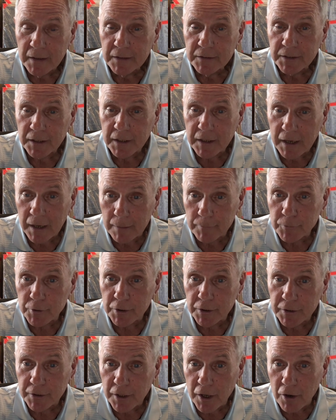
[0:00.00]
to come to
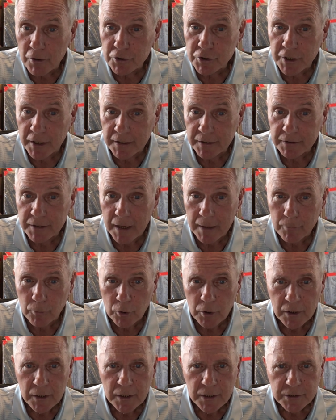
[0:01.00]
the negotiating table,
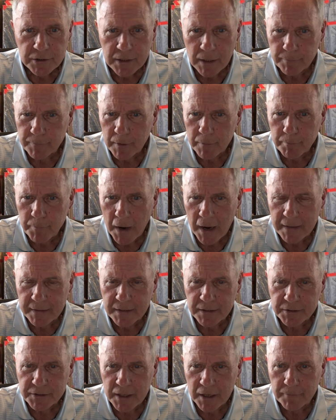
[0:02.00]
something Biden
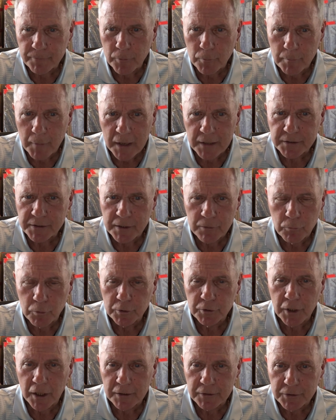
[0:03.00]
has said for months he
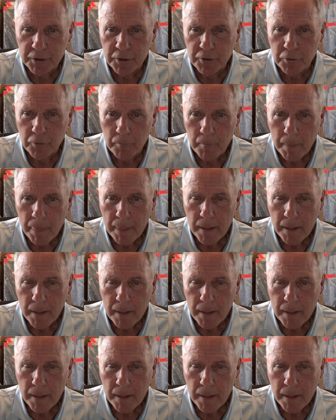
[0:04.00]
would not do.